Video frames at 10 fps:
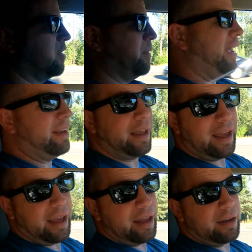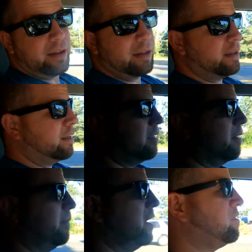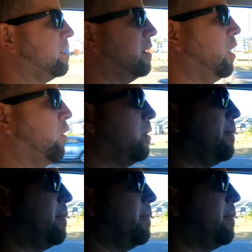So we had to head basically all the